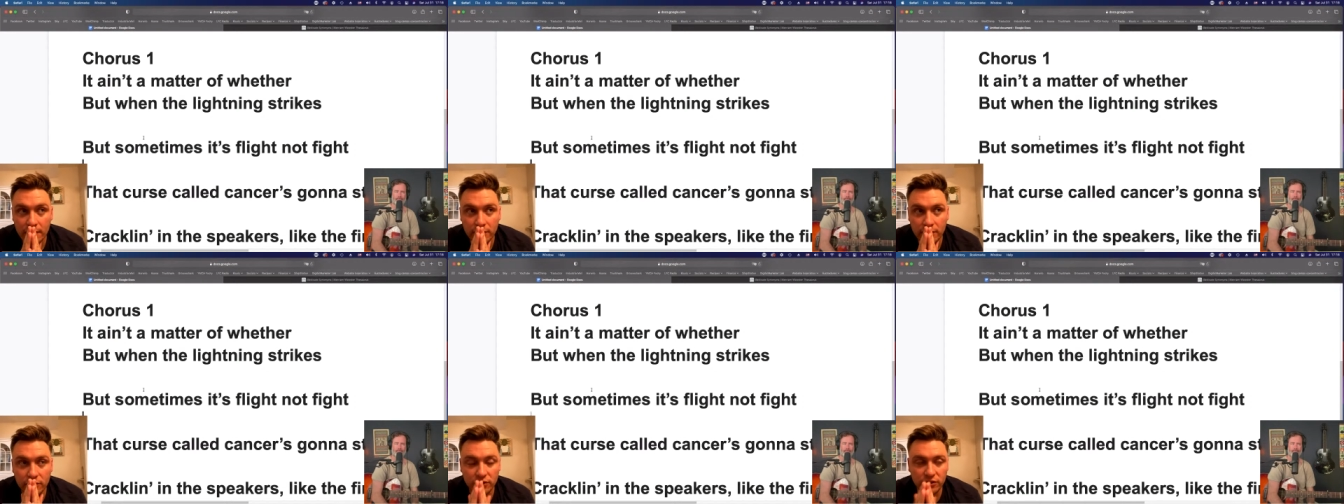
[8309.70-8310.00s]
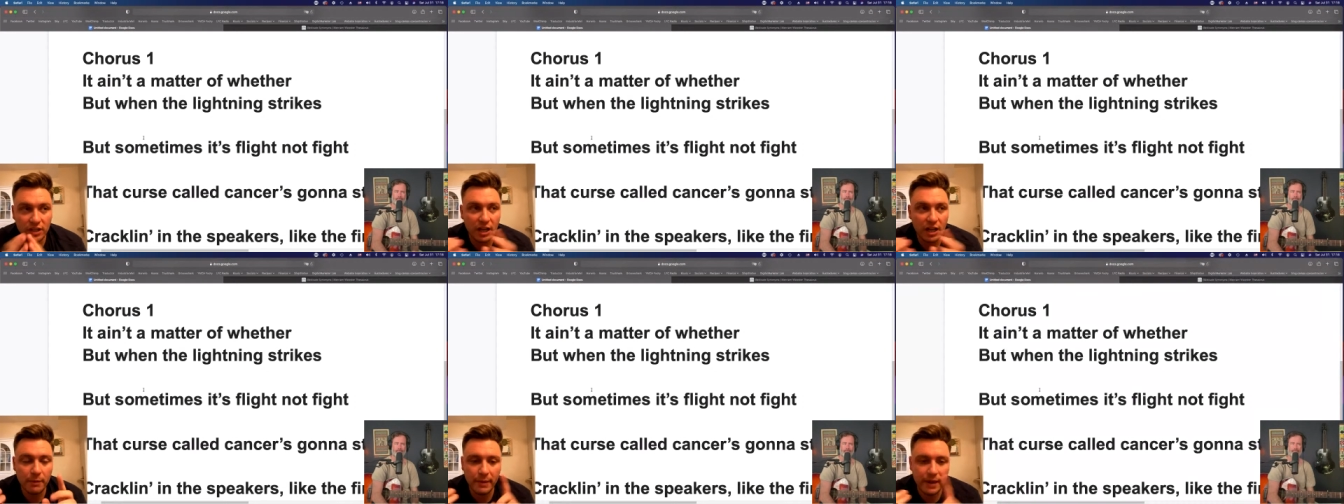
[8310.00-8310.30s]
so
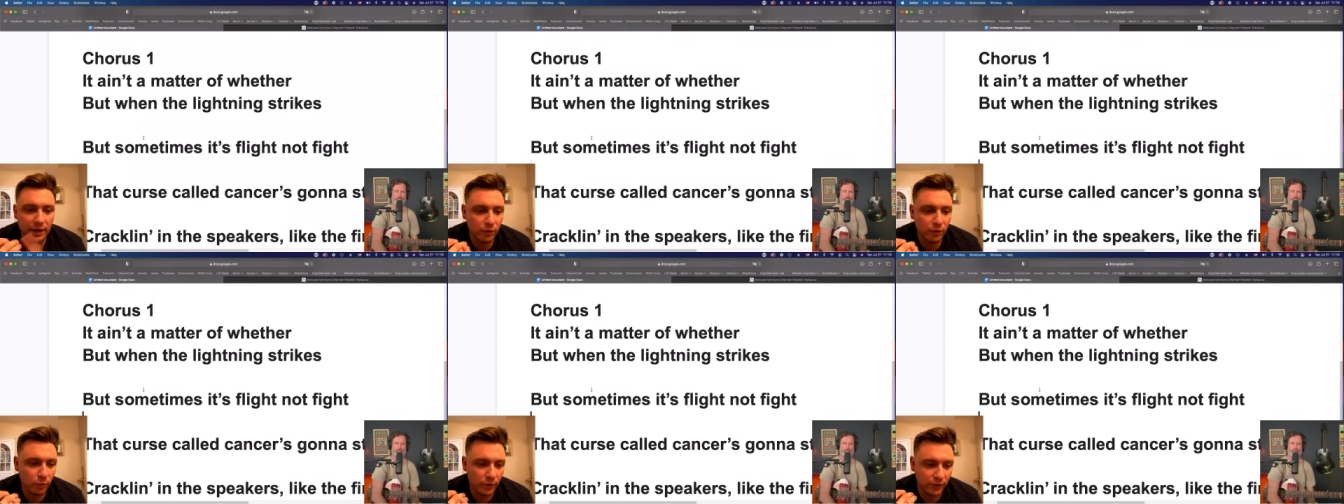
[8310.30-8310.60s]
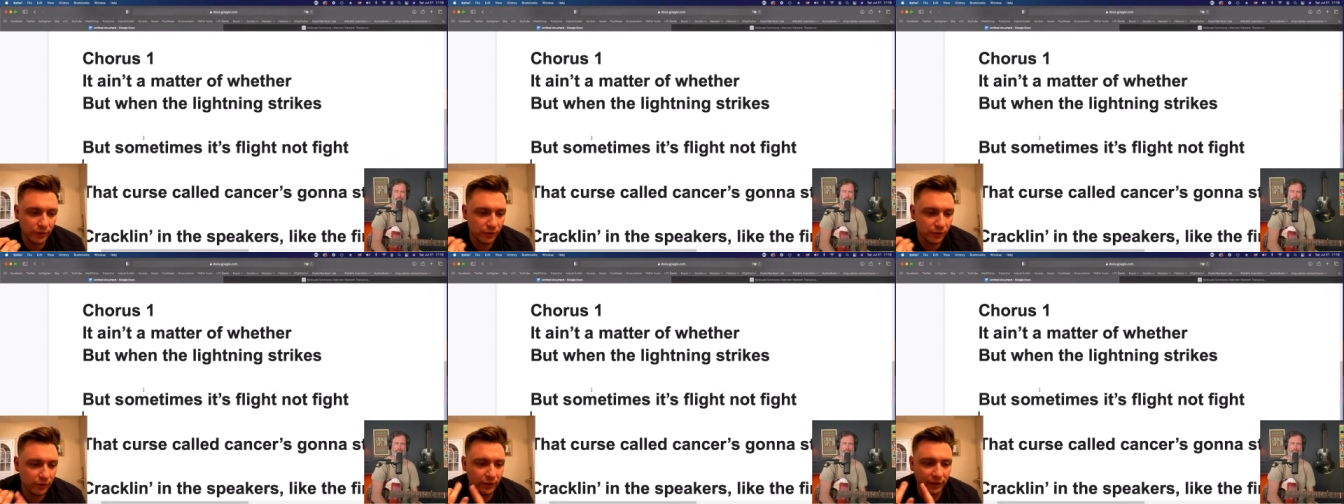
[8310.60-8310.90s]
it's not a matter of
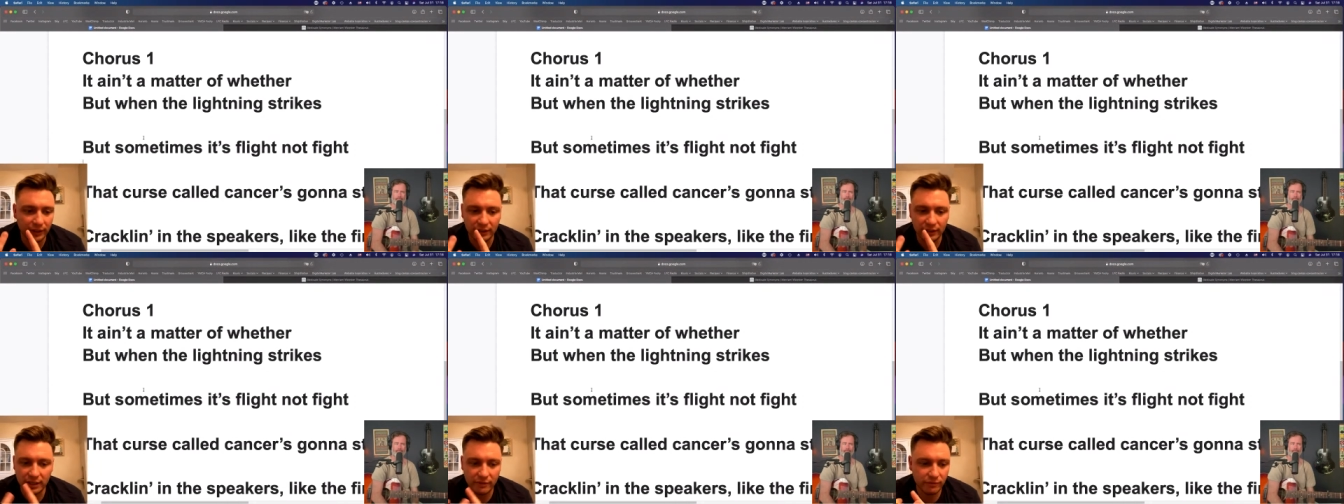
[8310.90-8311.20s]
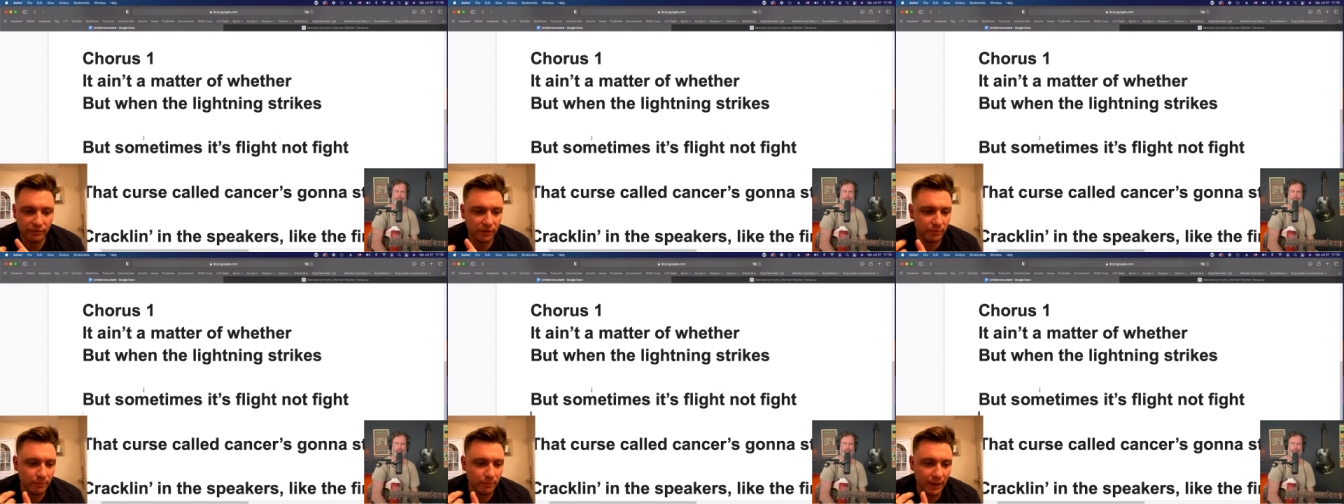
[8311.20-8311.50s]
whether, like,
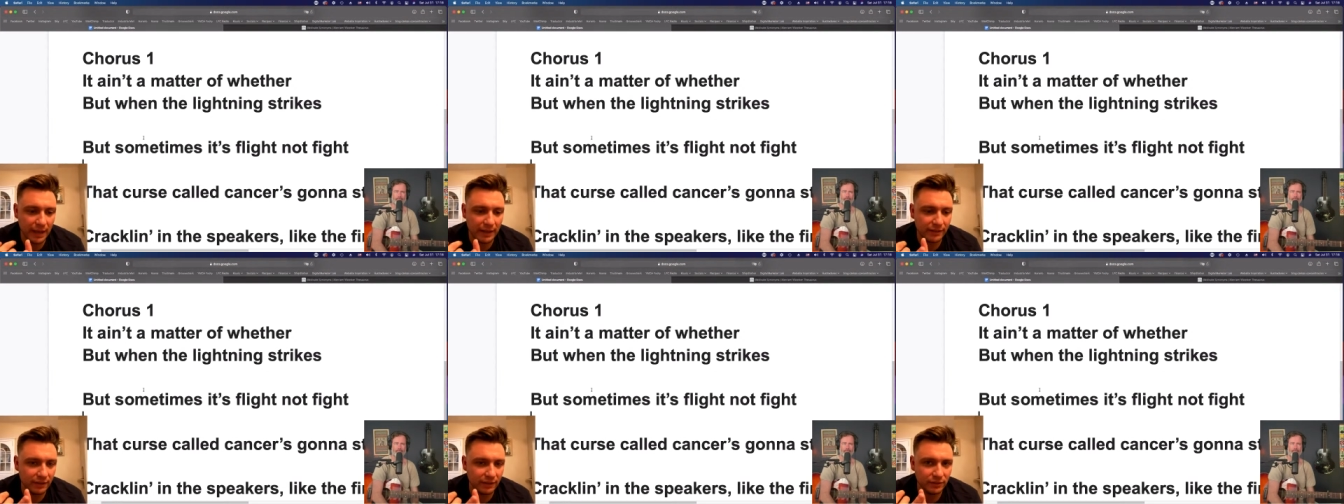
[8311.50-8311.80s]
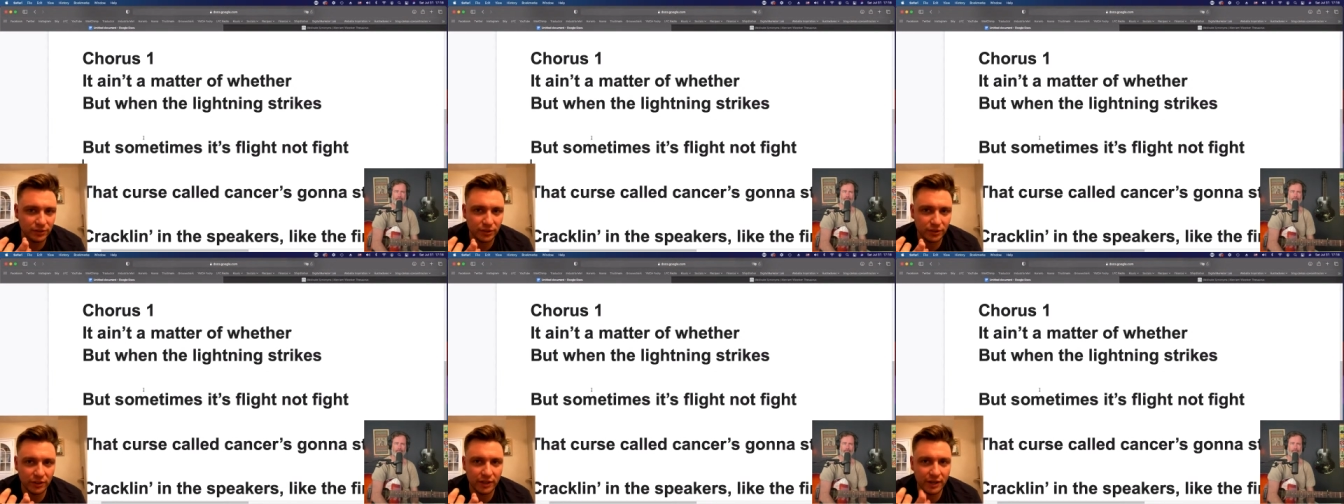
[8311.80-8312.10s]
definitely bad
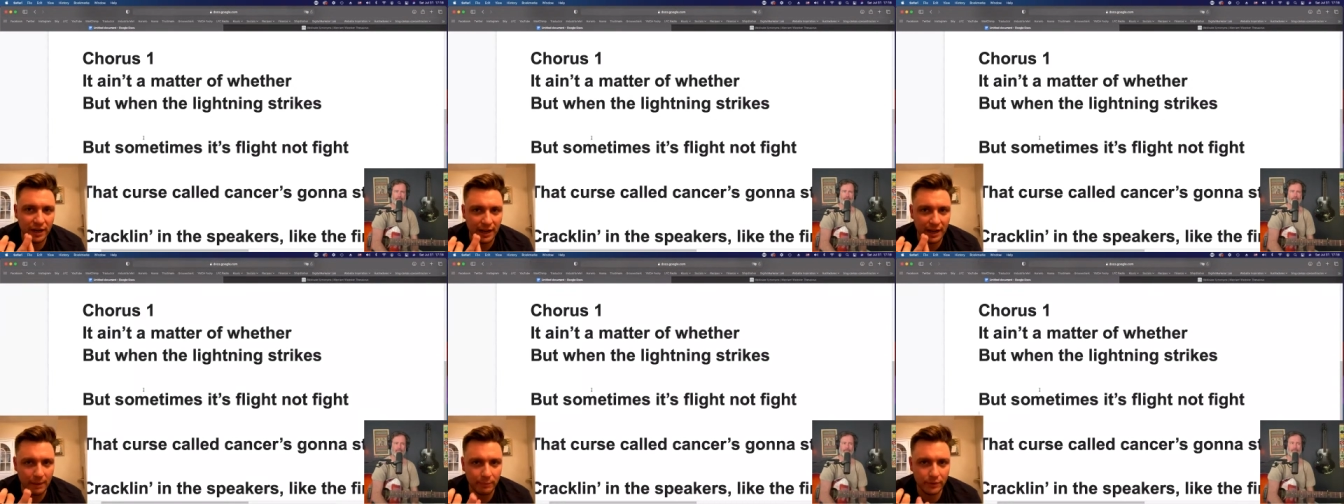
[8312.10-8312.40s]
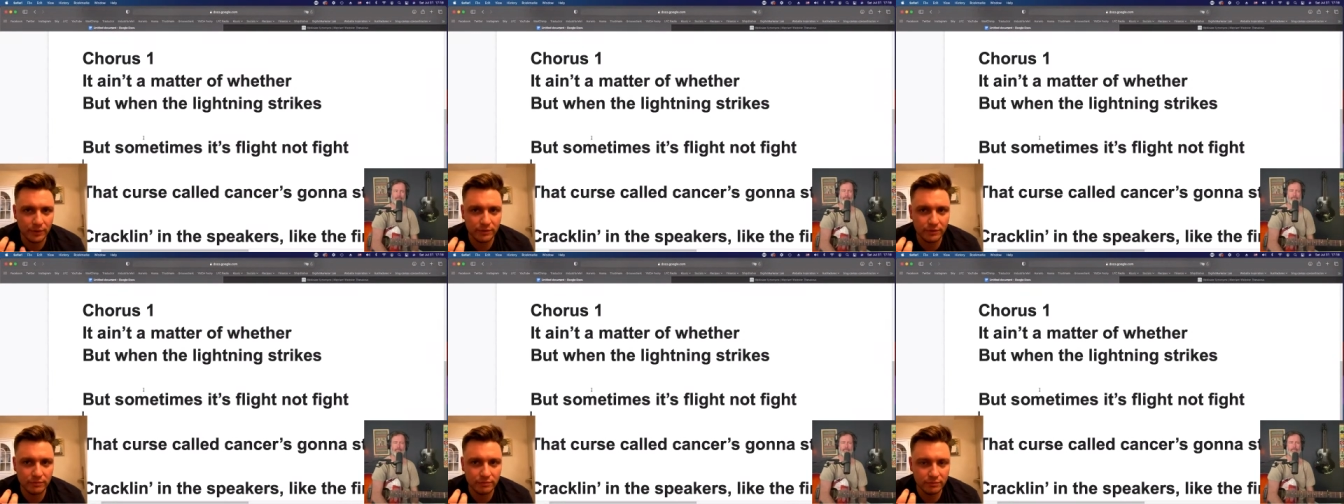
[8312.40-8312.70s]
things are gonna
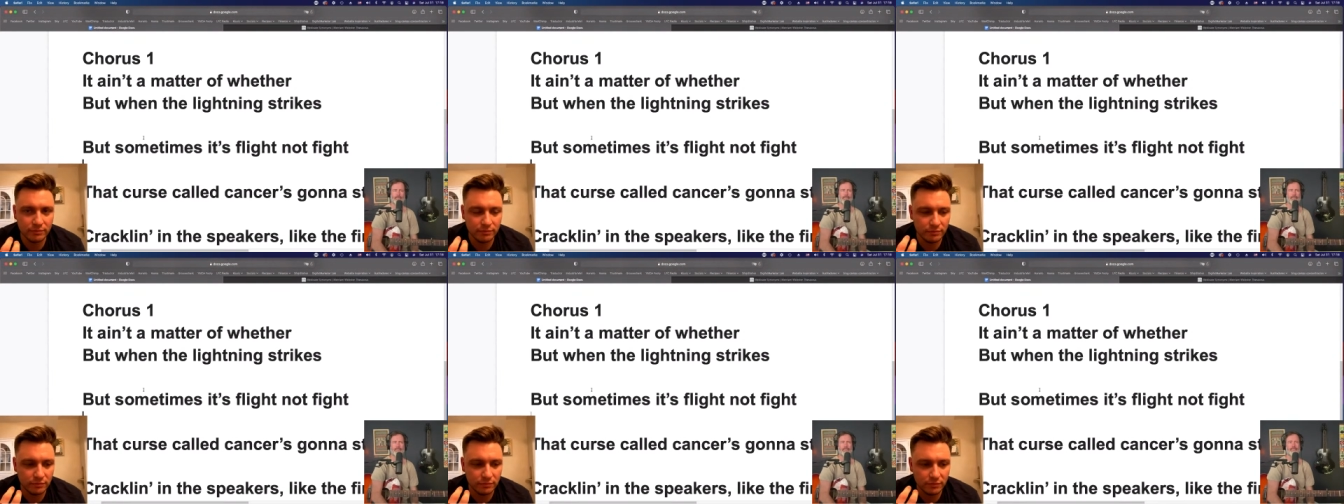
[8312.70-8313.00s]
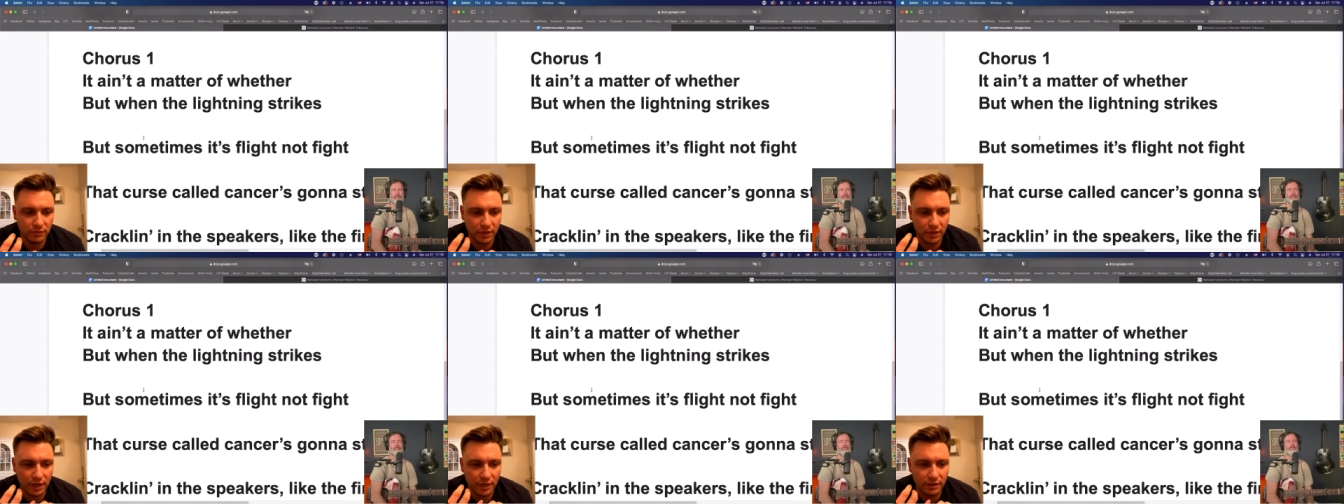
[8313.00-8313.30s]
happen,
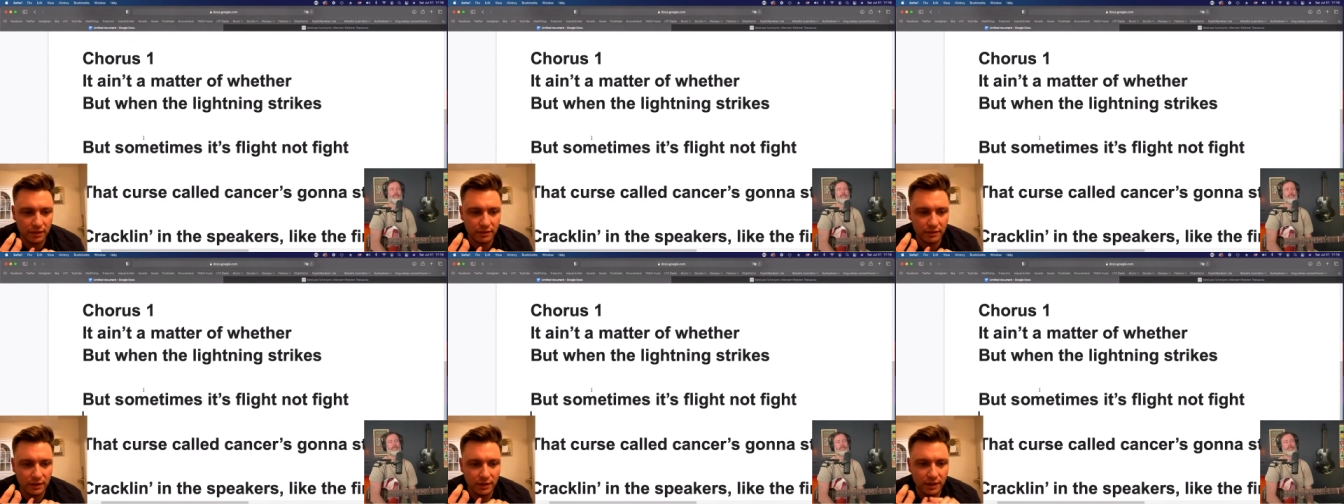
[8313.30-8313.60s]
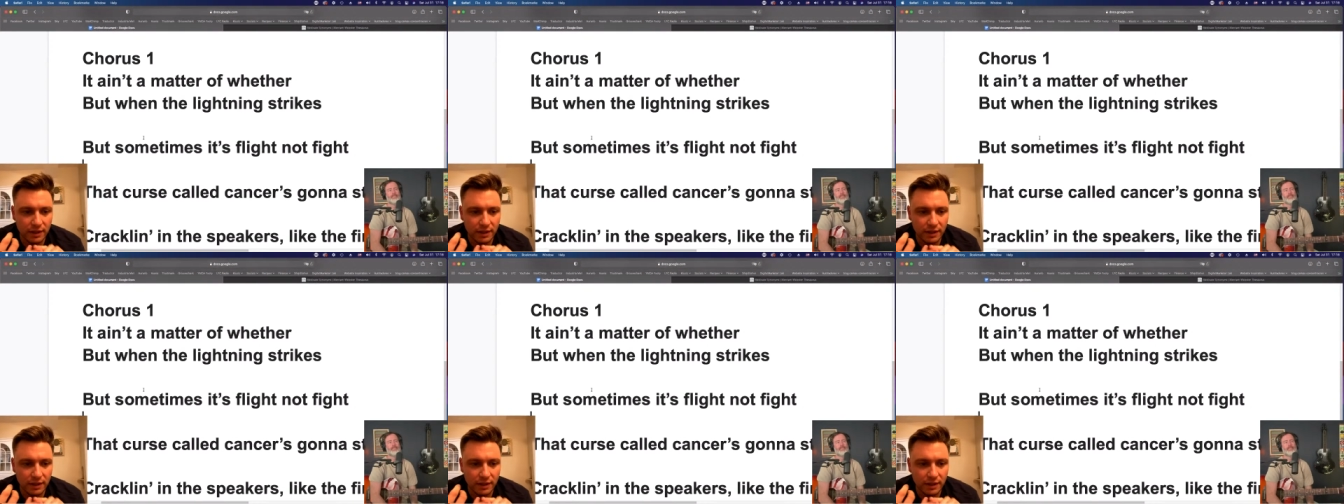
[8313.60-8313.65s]
right?